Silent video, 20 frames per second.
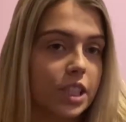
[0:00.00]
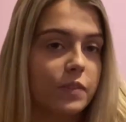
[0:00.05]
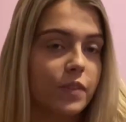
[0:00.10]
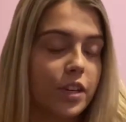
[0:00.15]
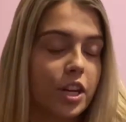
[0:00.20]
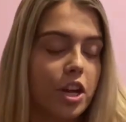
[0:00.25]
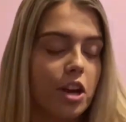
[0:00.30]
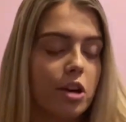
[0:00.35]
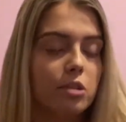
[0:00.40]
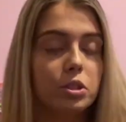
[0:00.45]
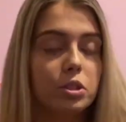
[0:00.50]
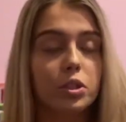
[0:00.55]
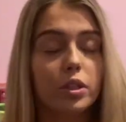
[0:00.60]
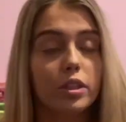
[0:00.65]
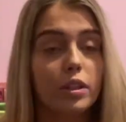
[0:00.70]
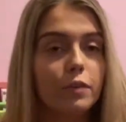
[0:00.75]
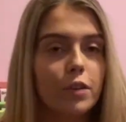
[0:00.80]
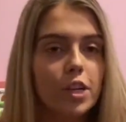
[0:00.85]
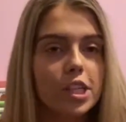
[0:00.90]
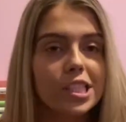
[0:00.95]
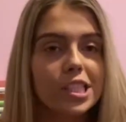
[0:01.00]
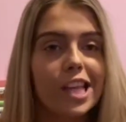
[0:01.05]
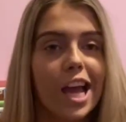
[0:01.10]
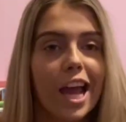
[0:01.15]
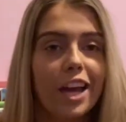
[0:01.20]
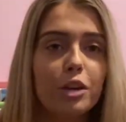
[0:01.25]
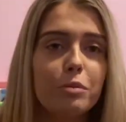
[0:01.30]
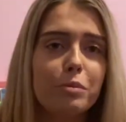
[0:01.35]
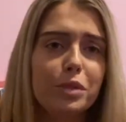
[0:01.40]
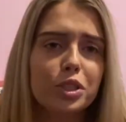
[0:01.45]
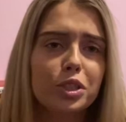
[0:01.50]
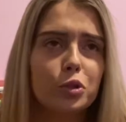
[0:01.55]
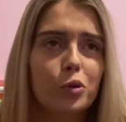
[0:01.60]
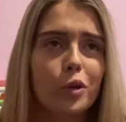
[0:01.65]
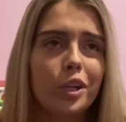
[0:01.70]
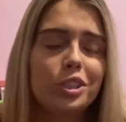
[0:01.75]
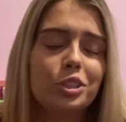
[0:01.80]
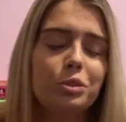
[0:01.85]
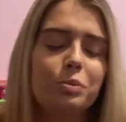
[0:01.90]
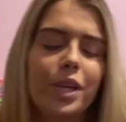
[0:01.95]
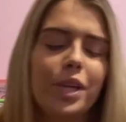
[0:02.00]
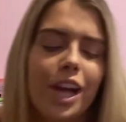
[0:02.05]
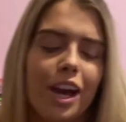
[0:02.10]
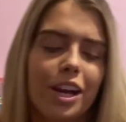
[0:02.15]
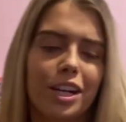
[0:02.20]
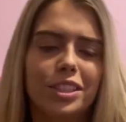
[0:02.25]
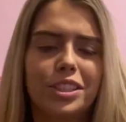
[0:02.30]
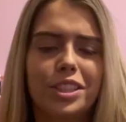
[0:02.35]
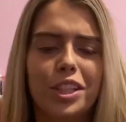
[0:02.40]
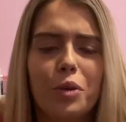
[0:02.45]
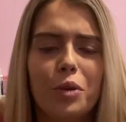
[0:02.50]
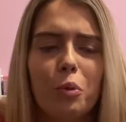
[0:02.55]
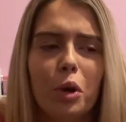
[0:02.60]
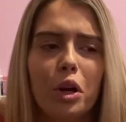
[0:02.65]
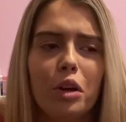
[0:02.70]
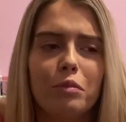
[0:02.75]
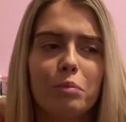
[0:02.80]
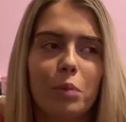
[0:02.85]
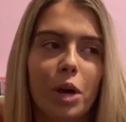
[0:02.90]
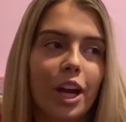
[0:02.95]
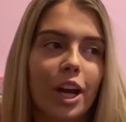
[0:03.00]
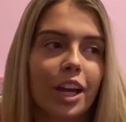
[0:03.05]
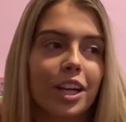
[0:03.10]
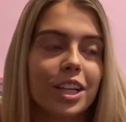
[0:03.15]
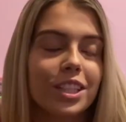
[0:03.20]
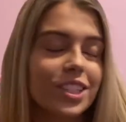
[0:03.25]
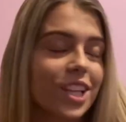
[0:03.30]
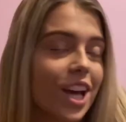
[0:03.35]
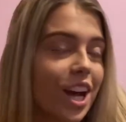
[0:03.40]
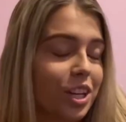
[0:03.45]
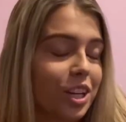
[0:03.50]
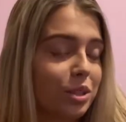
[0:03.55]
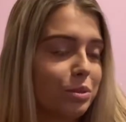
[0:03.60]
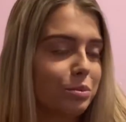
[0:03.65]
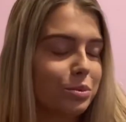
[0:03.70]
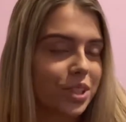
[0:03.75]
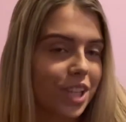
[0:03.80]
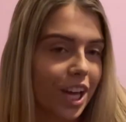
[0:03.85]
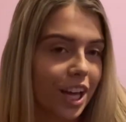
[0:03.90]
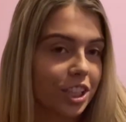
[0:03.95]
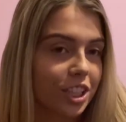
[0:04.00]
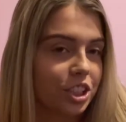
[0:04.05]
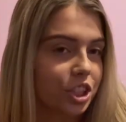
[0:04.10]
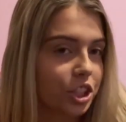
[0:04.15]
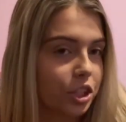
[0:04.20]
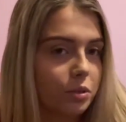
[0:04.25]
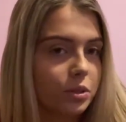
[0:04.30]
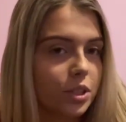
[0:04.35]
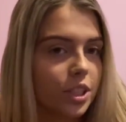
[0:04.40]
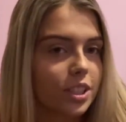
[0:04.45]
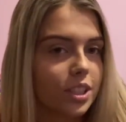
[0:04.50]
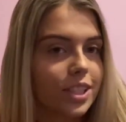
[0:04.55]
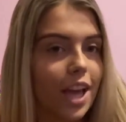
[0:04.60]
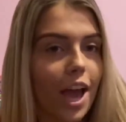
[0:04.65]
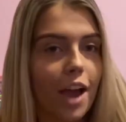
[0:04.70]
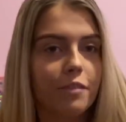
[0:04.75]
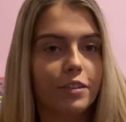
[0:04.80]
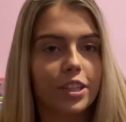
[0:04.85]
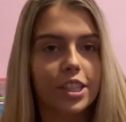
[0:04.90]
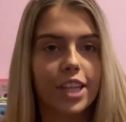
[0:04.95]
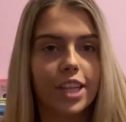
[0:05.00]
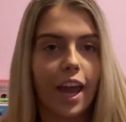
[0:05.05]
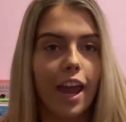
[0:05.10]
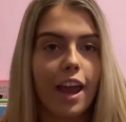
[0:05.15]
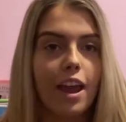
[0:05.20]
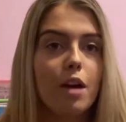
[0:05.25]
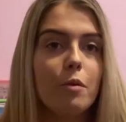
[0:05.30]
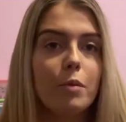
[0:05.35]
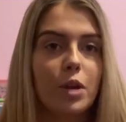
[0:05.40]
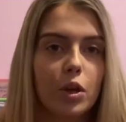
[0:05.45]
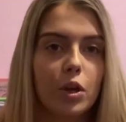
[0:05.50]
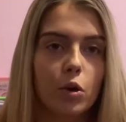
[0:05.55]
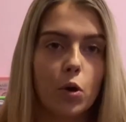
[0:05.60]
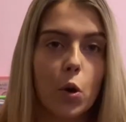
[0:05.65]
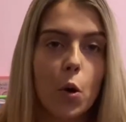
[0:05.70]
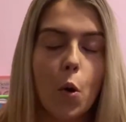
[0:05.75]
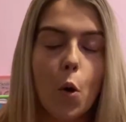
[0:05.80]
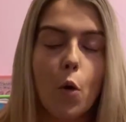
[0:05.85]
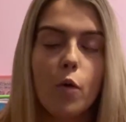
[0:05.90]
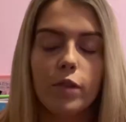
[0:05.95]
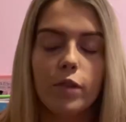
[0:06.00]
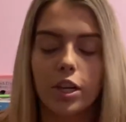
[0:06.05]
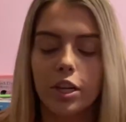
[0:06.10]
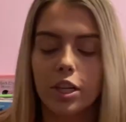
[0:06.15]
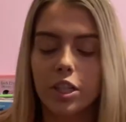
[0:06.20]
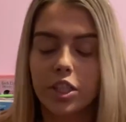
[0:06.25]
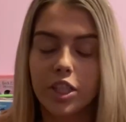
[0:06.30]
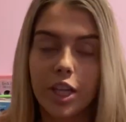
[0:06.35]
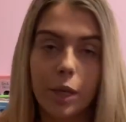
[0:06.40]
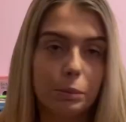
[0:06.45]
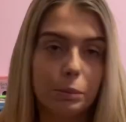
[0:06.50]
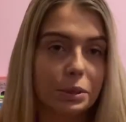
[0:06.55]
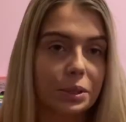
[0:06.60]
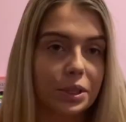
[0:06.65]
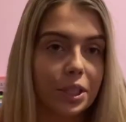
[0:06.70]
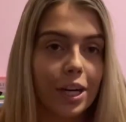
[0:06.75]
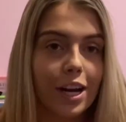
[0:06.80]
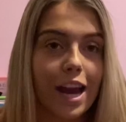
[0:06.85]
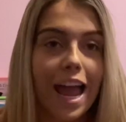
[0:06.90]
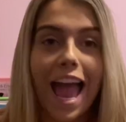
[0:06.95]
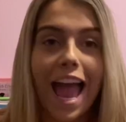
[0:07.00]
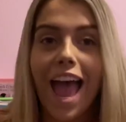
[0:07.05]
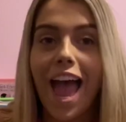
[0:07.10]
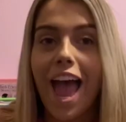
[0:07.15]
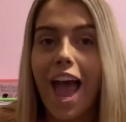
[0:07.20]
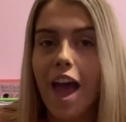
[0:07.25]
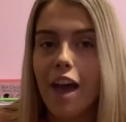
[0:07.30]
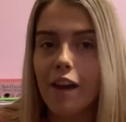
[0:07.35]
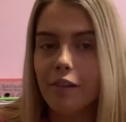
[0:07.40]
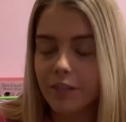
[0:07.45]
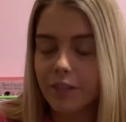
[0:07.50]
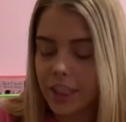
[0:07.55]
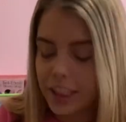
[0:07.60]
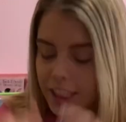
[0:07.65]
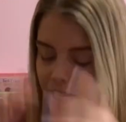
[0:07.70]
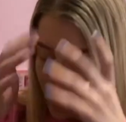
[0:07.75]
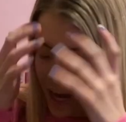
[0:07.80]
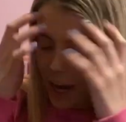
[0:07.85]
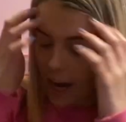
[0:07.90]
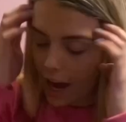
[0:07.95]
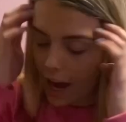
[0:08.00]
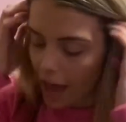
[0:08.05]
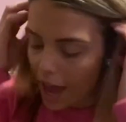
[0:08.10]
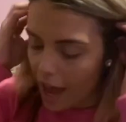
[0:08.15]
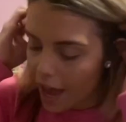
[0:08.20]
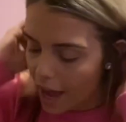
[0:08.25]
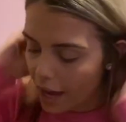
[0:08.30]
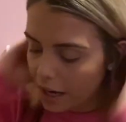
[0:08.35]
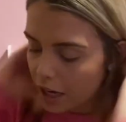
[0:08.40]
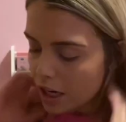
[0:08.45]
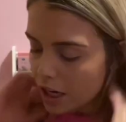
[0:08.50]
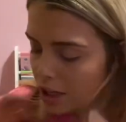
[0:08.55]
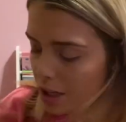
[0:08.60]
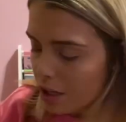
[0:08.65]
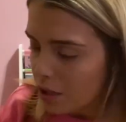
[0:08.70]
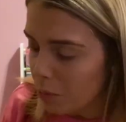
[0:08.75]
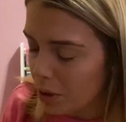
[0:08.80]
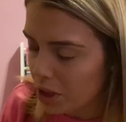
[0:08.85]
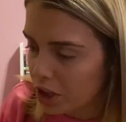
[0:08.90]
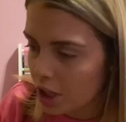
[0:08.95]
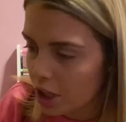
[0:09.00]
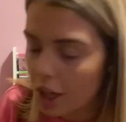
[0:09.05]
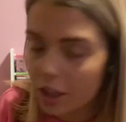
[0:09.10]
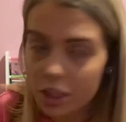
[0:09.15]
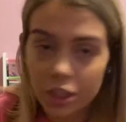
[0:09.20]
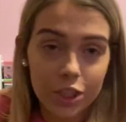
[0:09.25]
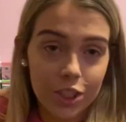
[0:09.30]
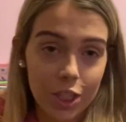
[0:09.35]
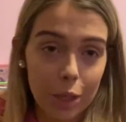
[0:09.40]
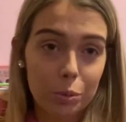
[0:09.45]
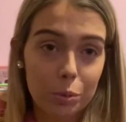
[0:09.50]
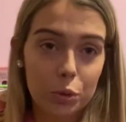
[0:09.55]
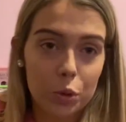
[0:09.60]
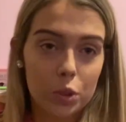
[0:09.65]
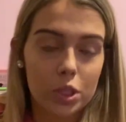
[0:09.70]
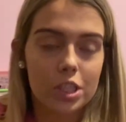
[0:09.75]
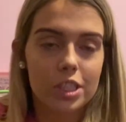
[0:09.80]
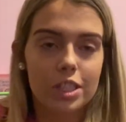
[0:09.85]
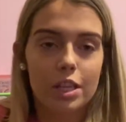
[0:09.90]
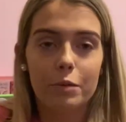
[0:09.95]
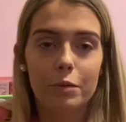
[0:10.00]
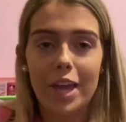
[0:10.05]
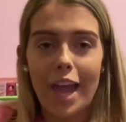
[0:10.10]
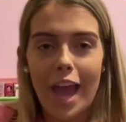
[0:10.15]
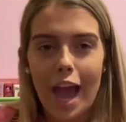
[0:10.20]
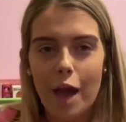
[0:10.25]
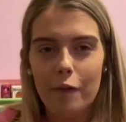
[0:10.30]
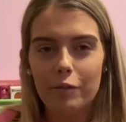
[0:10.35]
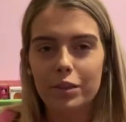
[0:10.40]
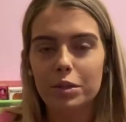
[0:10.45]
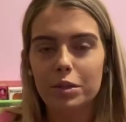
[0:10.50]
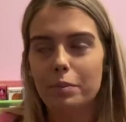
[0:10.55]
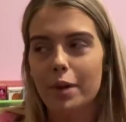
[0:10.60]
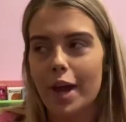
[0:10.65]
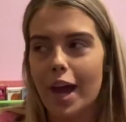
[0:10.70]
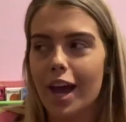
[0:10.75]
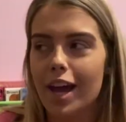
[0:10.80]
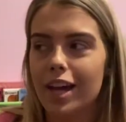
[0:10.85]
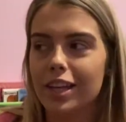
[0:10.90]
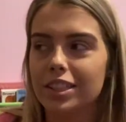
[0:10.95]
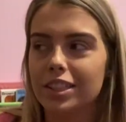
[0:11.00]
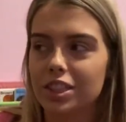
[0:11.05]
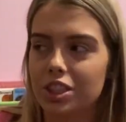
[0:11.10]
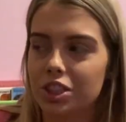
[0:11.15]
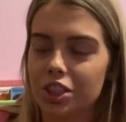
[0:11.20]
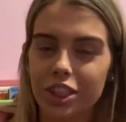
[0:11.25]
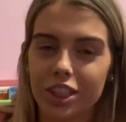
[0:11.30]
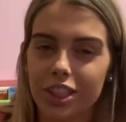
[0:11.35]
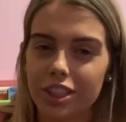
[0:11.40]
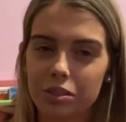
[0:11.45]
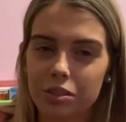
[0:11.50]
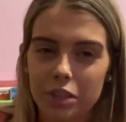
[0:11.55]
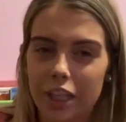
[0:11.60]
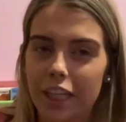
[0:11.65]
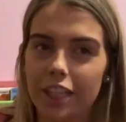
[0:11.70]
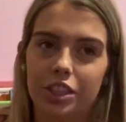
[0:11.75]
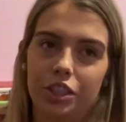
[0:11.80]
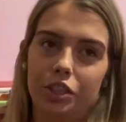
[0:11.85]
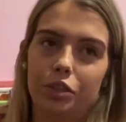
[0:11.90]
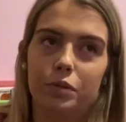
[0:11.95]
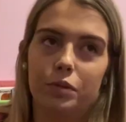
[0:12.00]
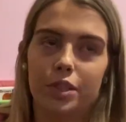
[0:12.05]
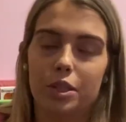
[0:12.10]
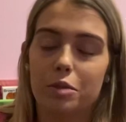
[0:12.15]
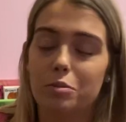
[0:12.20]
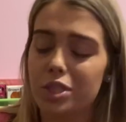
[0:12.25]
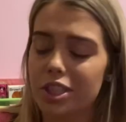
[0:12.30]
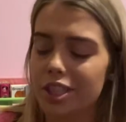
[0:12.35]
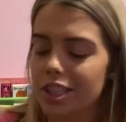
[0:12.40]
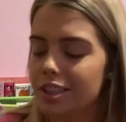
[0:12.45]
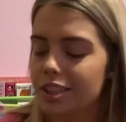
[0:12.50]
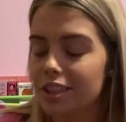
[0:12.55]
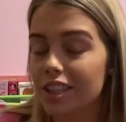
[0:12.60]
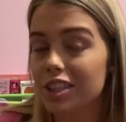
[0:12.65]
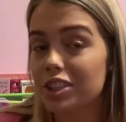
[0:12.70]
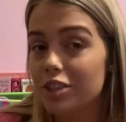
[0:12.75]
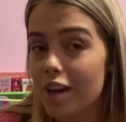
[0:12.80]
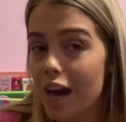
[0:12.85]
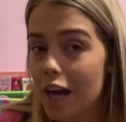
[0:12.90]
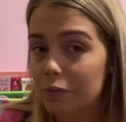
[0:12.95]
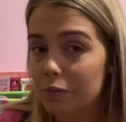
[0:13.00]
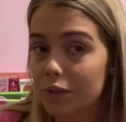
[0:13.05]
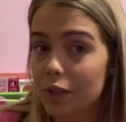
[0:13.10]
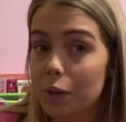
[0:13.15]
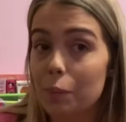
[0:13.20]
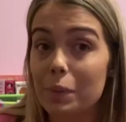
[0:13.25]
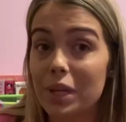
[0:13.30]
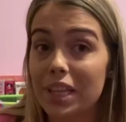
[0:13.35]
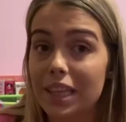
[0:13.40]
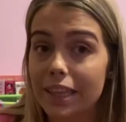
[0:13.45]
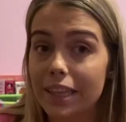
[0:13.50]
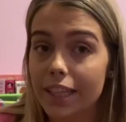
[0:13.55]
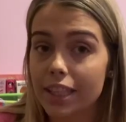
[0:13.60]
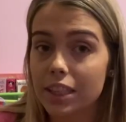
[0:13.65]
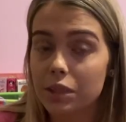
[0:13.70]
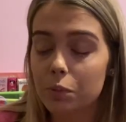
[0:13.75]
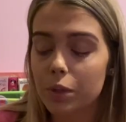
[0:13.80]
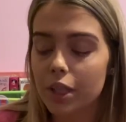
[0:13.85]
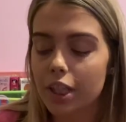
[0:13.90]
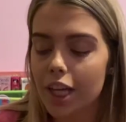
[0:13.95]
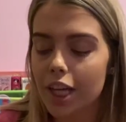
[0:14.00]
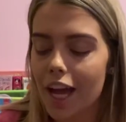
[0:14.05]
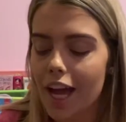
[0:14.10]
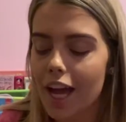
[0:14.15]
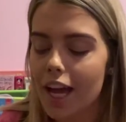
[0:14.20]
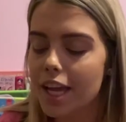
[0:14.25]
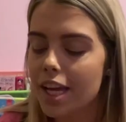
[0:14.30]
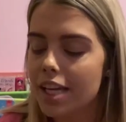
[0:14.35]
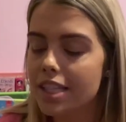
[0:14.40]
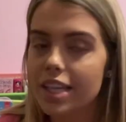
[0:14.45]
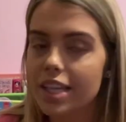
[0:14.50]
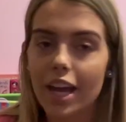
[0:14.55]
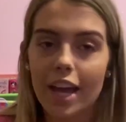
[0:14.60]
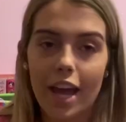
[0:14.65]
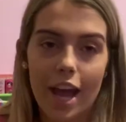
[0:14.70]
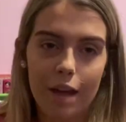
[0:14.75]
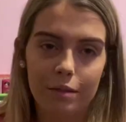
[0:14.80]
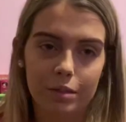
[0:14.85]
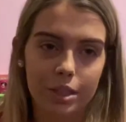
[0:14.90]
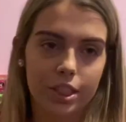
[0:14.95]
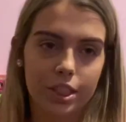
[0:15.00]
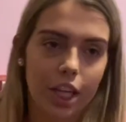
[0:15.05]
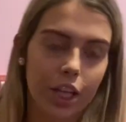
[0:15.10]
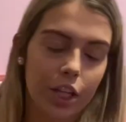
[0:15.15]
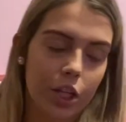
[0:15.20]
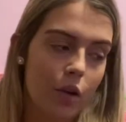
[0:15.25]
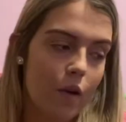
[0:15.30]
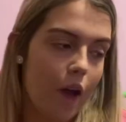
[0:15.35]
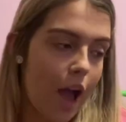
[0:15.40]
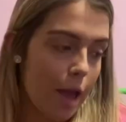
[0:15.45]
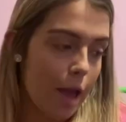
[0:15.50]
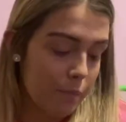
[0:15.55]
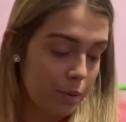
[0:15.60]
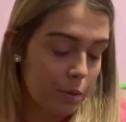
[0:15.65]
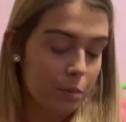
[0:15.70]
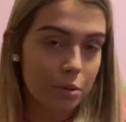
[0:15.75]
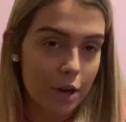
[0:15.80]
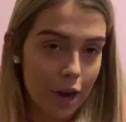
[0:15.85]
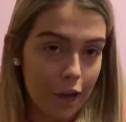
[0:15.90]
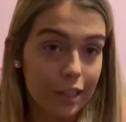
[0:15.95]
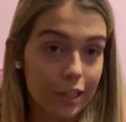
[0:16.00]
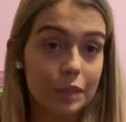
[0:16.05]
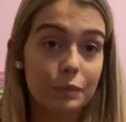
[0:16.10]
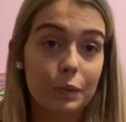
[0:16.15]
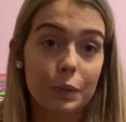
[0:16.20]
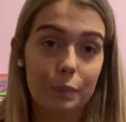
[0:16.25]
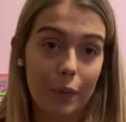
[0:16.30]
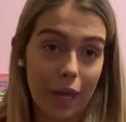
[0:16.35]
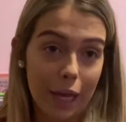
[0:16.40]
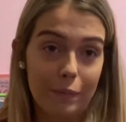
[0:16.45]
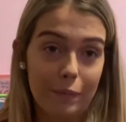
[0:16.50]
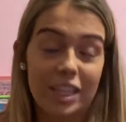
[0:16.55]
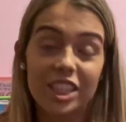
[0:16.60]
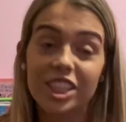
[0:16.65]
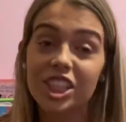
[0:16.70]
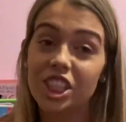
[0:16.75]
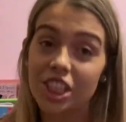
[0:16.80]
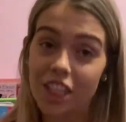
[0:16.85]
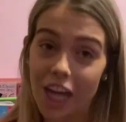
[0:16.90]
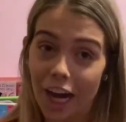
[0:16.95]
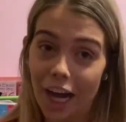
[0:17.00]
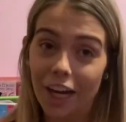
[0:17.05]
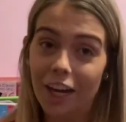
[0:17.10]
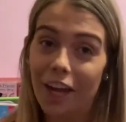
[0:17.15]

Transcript: video. So the first item is going to be honestly one of Mariana's items that she uses every day. We go over her shapes with her every day, and with her other shape sorters that we have in the past, she doesn't like to use them. She doesn't interact with them. But this one, guys, I have to tell you, I'm impressed with Baby Shark.